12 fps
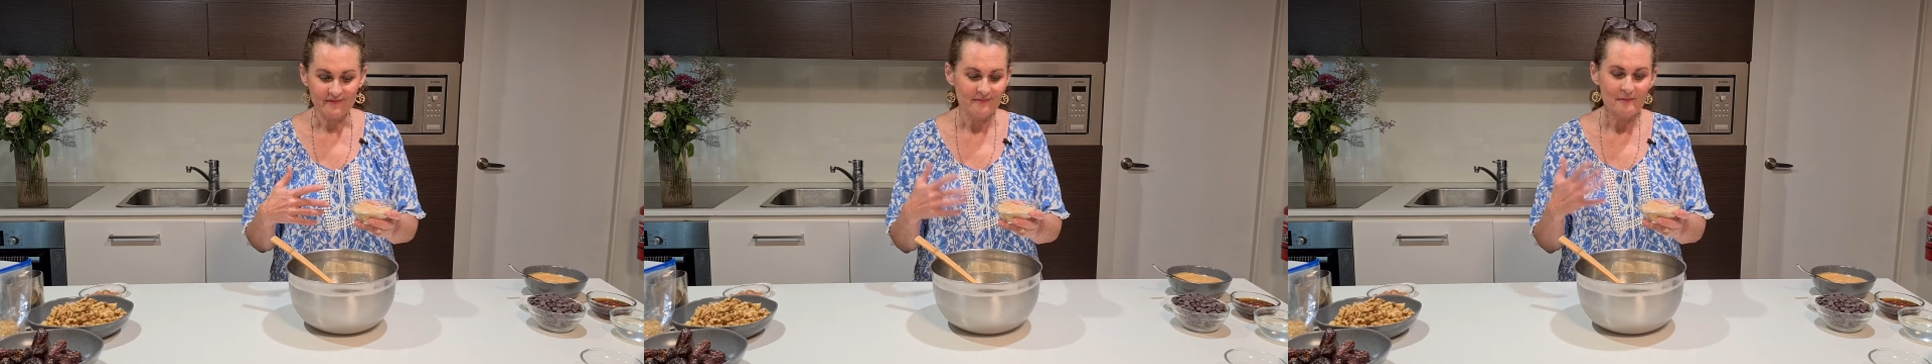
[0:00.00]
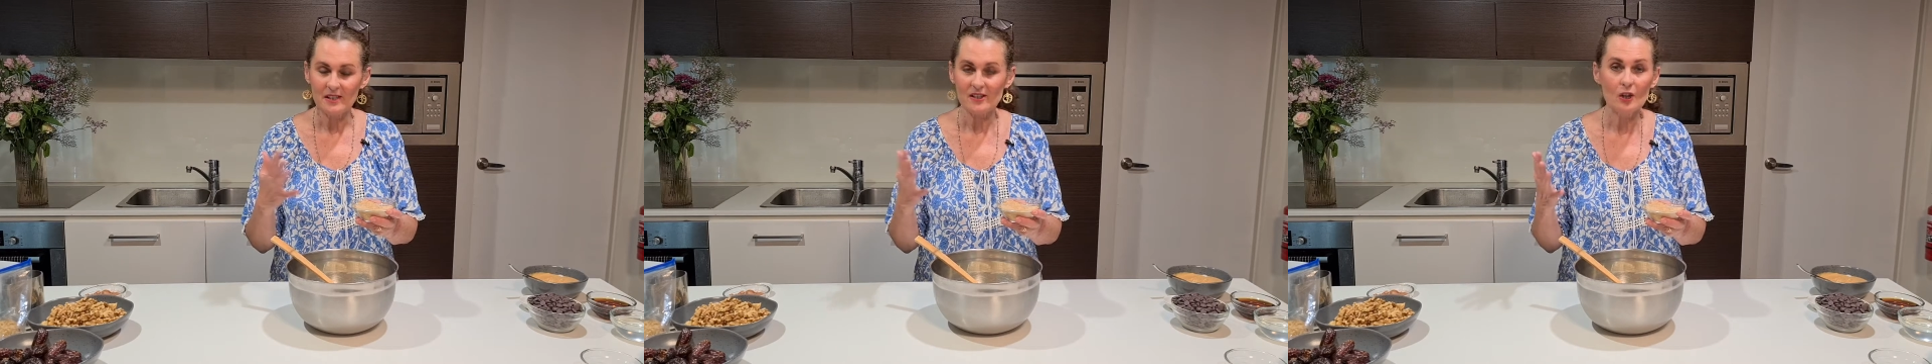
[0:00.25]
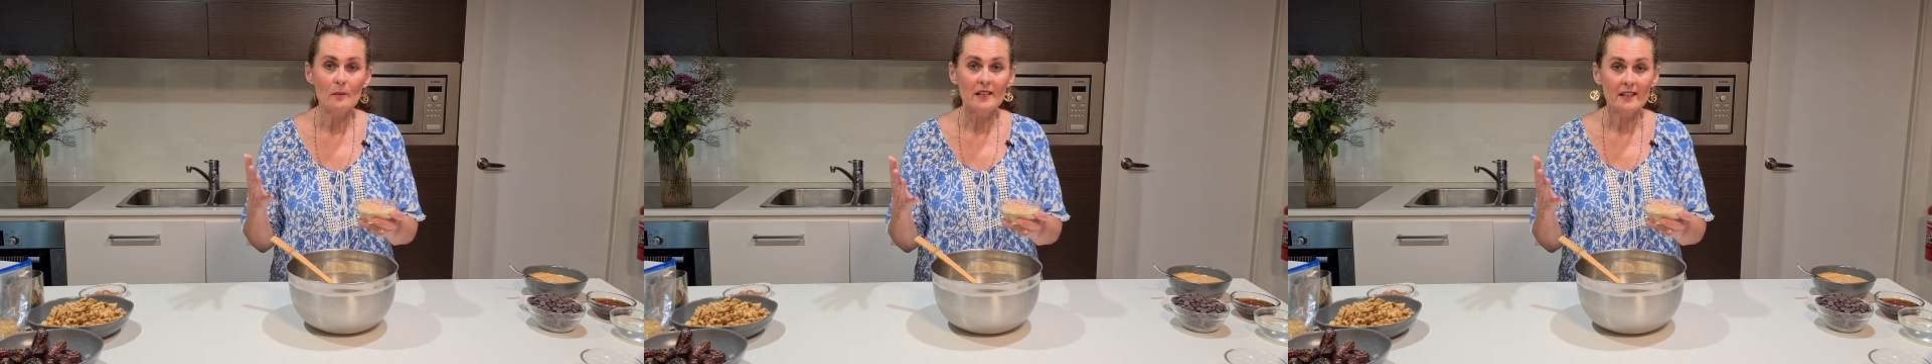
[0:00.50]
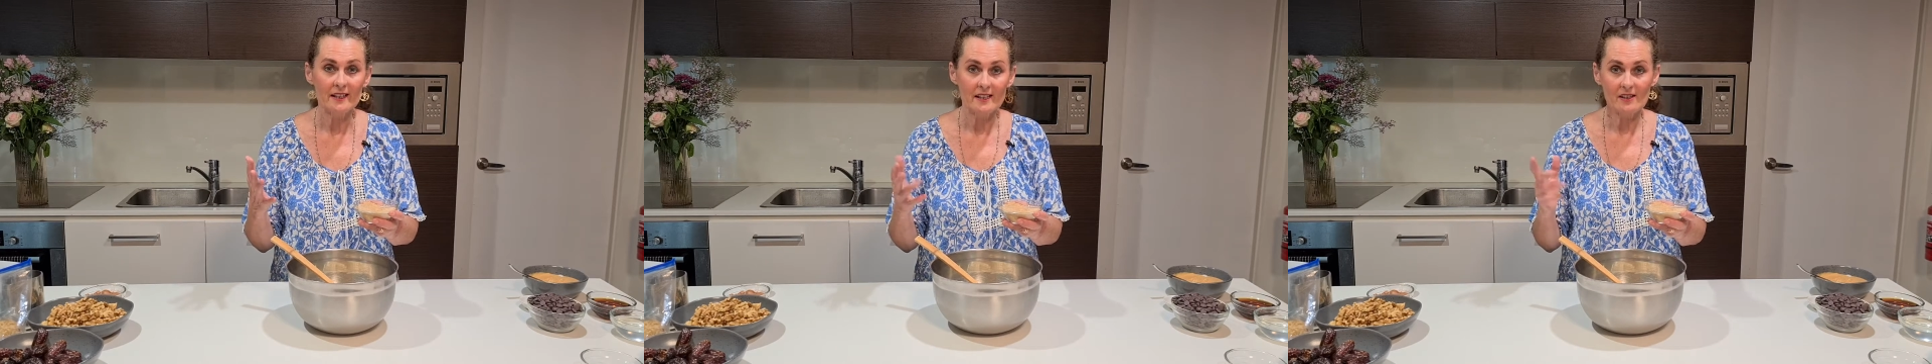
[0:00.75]
But so many
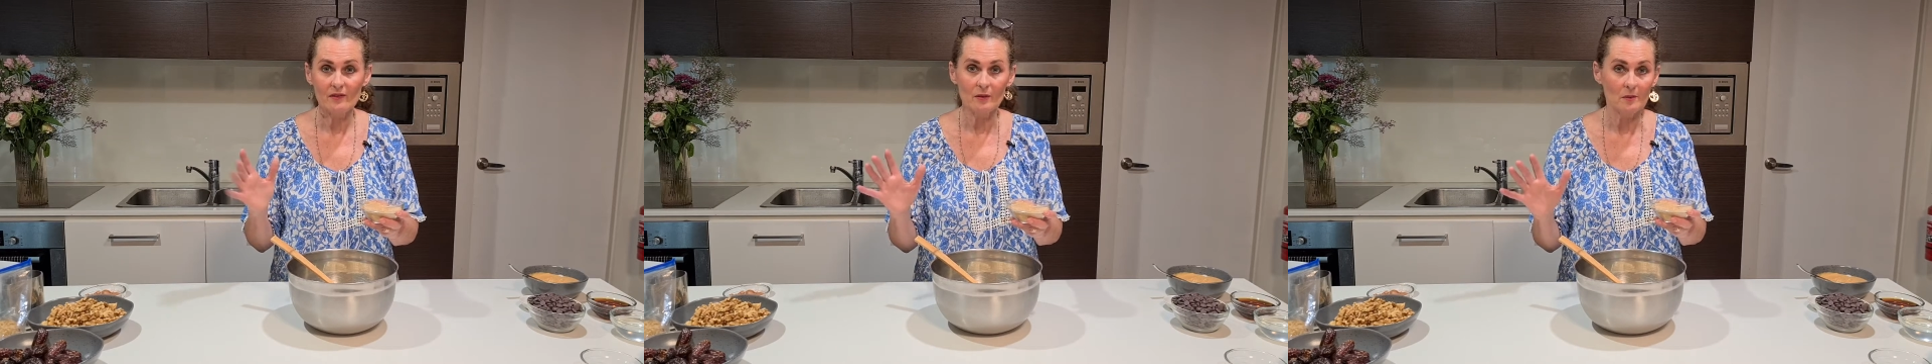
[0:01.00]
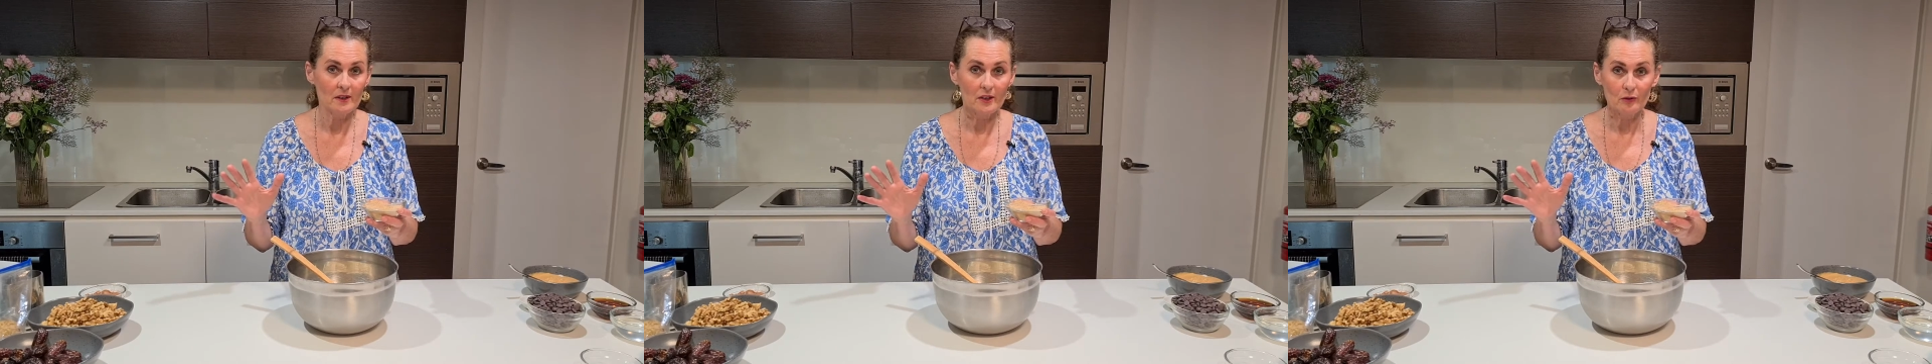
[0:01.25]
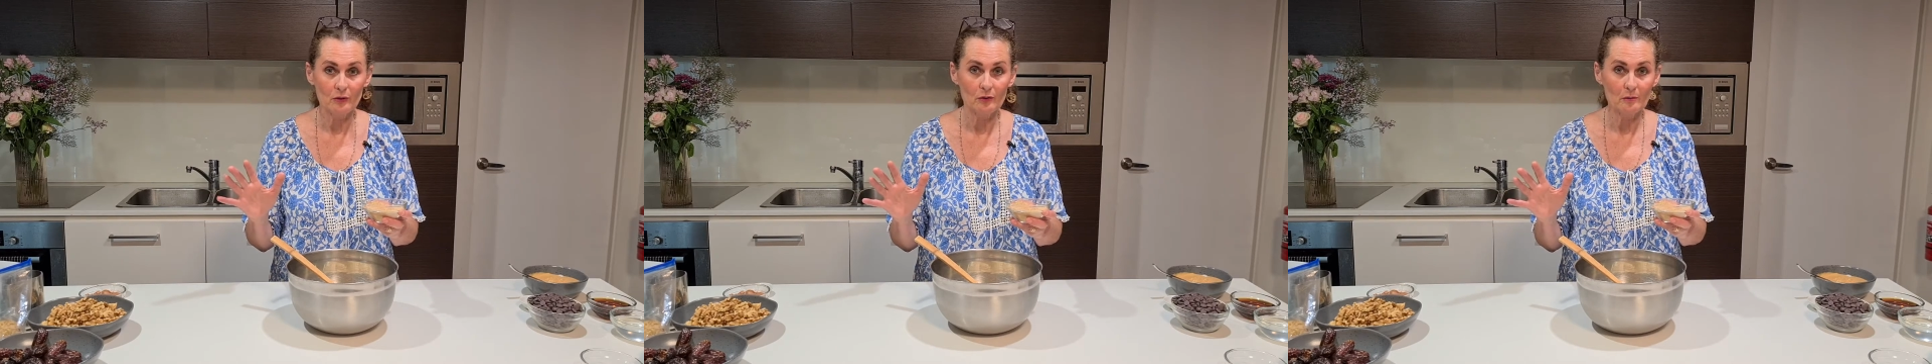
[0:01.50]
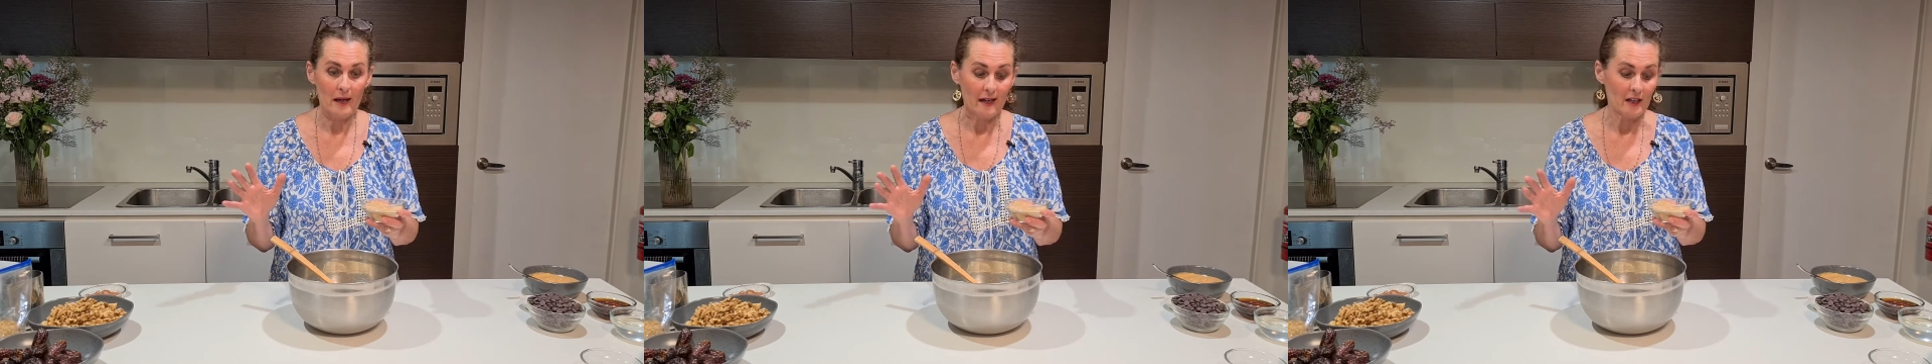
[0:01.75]
things if you want to Google
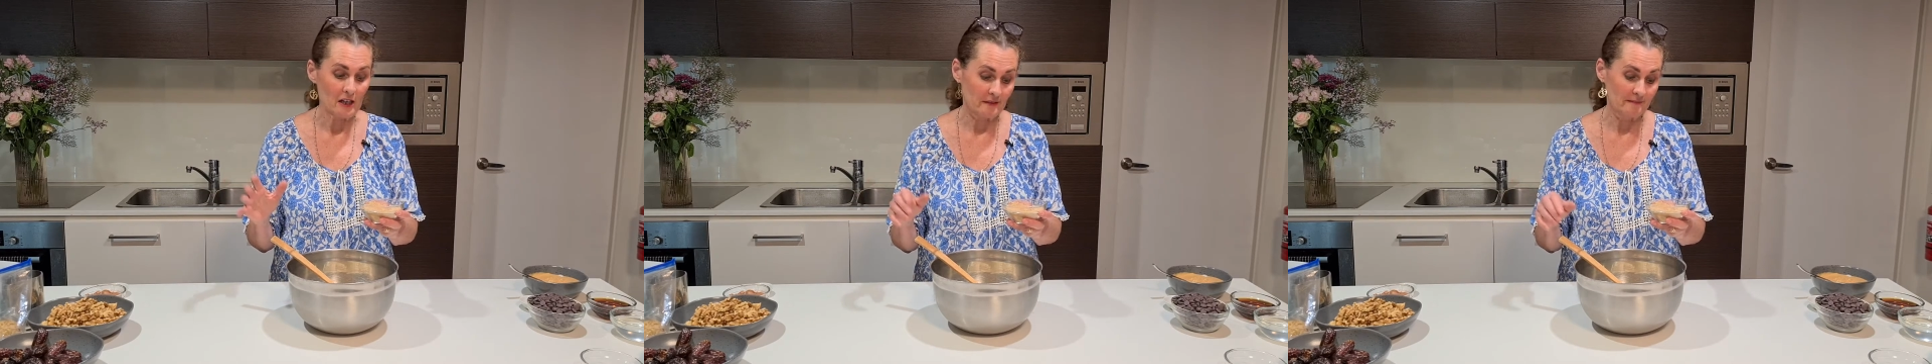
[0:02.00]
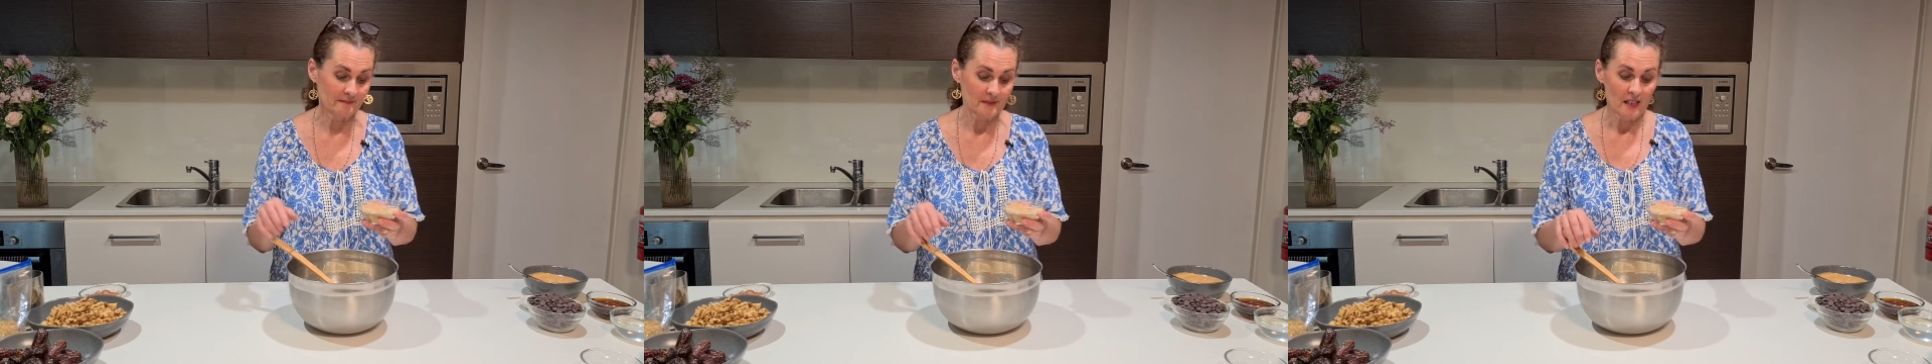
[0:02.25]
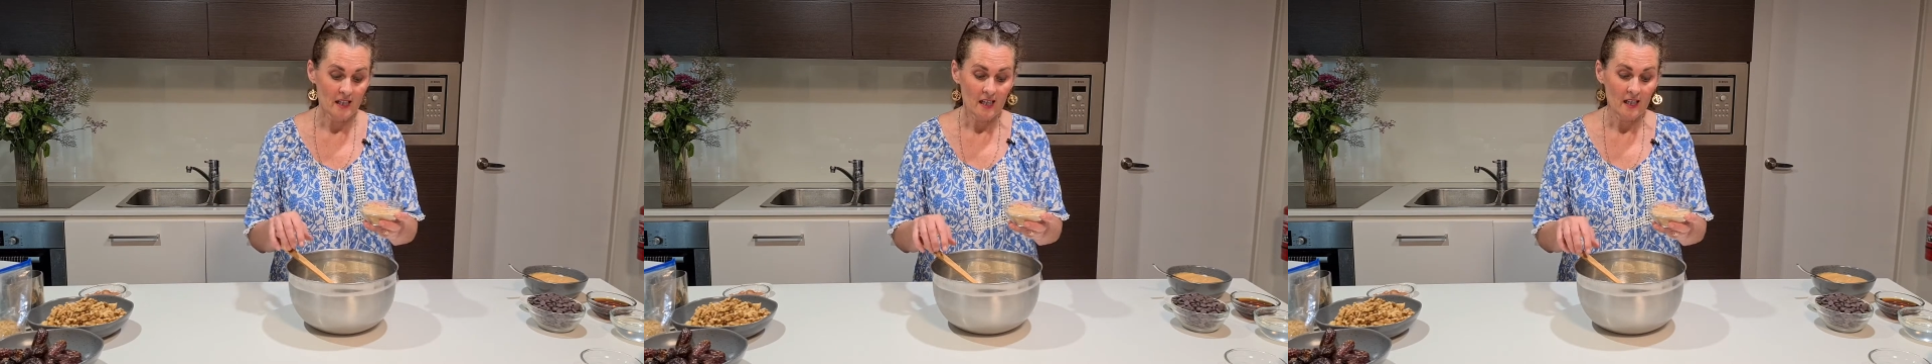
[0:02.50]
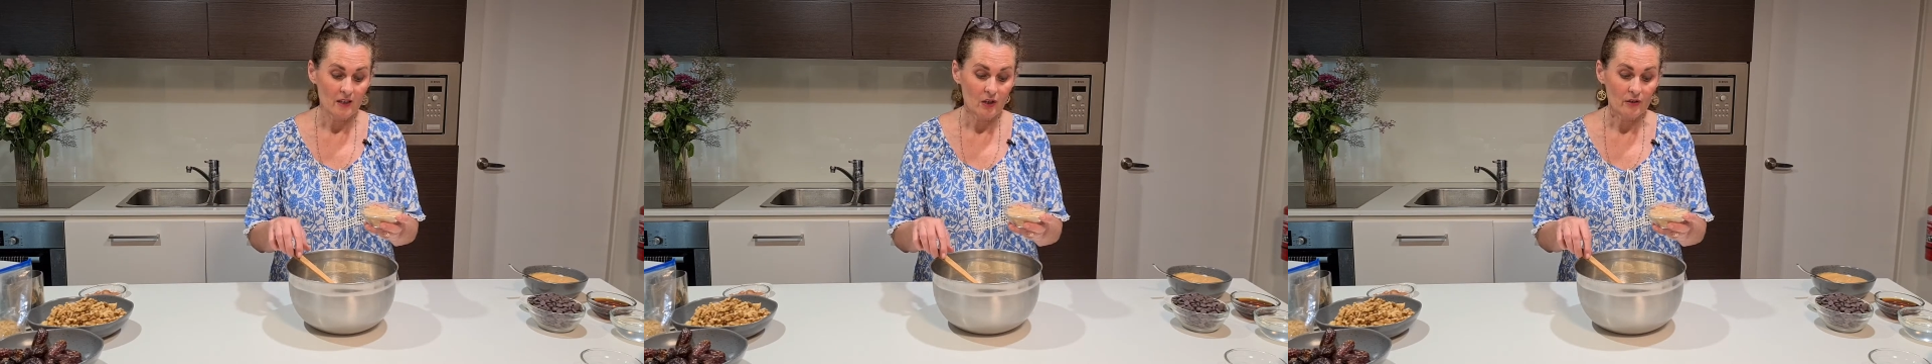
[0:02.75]
maca.
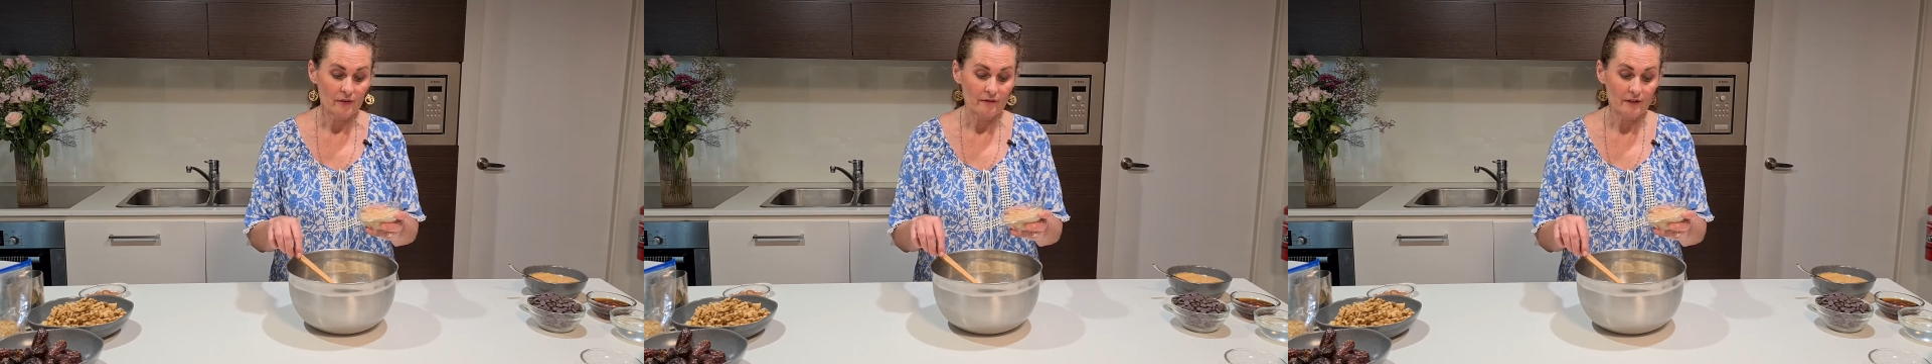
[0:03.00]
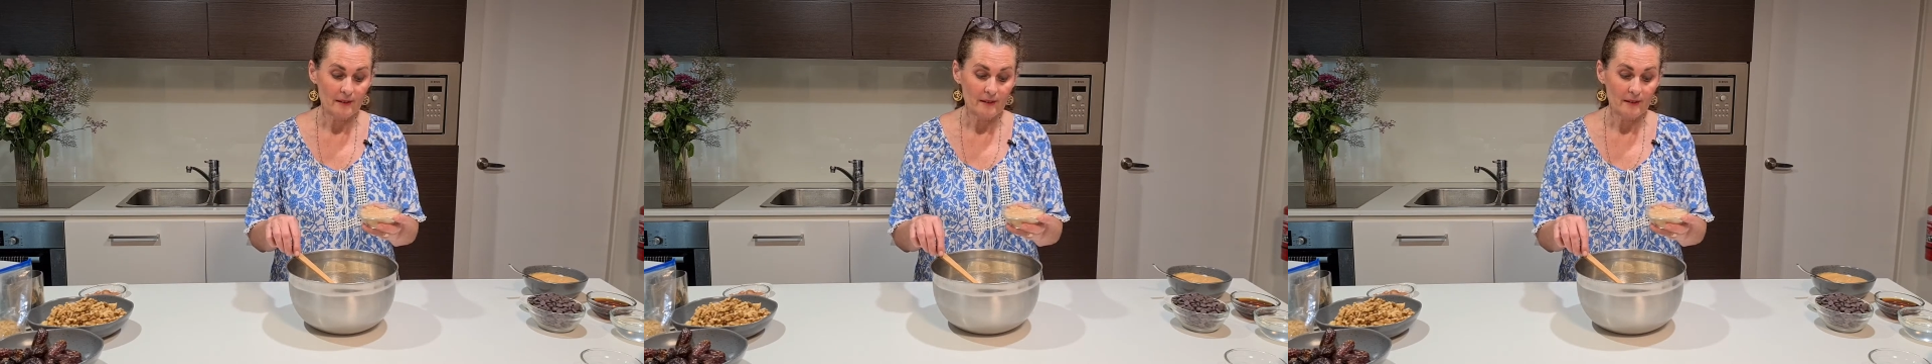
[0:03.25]
A lot of